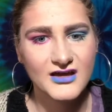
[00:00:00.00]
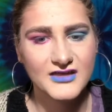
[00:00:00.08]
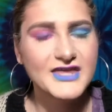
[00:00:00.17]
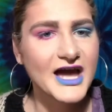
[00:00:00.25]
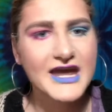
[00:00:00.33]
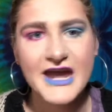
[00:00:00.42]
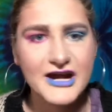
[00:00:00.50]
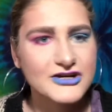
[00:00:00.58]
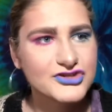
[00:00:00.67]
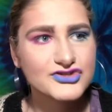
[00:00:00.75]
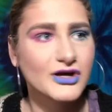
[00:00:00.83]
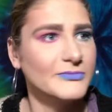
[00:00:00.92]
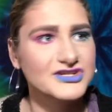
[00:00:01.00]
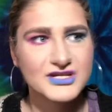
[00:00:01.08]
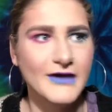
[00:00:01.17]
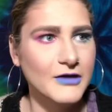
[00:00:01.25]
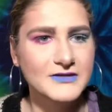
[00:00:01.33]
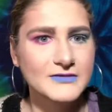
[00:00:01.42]
that cares so much
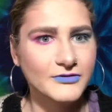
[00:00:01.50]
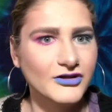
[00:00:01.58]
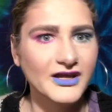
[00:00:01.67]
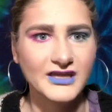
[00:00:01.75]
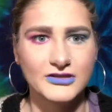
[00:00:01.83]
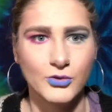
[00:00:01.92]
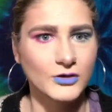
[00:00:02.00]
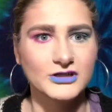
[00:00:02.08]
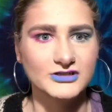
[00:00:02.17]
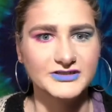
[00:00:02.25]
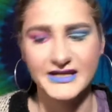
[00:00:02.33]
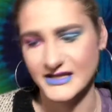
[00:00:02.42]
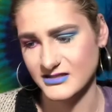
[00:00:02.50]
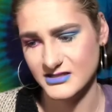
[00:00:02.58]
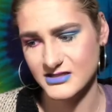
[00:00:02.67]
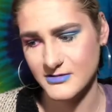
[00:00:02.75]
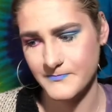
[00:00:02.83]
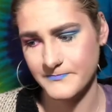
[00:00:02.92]
about people and the world
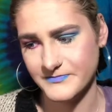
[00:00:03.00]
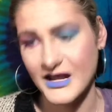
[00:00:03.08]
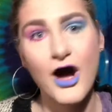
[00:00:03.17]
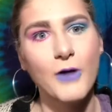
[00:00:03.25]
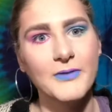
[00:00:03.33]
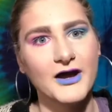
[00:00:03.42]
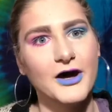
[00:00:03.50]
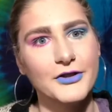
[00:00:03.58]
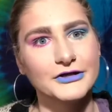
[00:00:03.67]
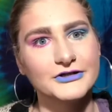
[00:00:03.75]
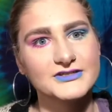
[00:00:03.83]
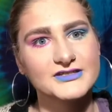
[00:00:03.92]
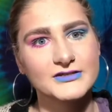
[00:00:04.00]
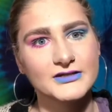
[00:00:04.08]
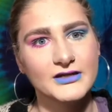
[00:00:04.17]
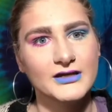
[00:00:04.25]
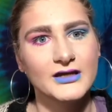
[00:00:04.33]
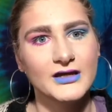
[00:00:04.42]
and helping others.
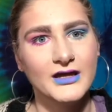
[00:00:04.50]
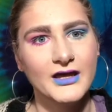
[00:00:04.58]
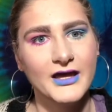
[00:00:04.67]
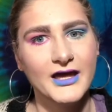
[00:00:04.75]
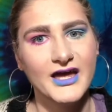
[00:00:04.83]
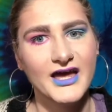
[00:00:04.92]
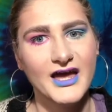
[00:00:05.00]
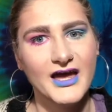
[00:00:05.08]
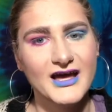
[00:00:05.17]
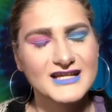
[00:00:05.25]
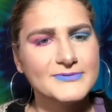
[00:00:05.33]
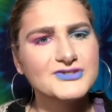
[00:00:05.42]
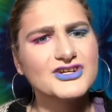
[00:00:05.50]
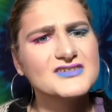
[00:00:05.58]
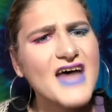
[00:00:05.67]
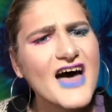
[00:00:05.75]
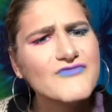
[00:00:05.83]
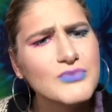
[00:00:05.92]
Especially because
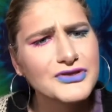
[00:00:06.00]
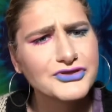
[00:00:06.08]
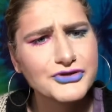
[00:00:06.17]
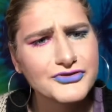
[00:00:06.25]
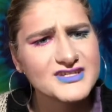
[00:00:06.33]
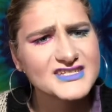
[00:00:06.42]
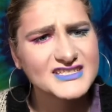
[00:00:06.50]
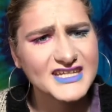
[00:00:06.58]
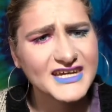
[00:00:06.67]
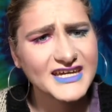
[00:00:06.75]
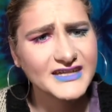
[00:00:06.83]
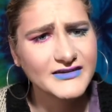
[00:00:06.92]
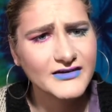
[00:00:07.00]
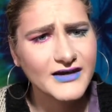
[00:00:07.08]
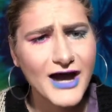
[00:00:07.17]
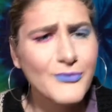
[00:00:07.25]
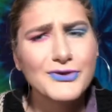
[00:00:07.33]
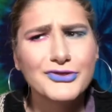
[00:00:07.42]
I've went through this as a kid.
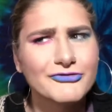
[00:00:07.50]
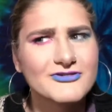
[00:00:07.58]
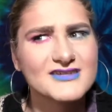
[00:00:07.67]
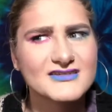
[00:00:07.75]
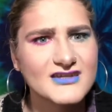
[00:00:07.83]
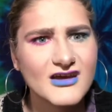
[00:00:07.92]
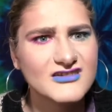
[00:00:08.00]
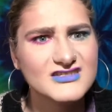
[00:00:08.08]
I went through this as a young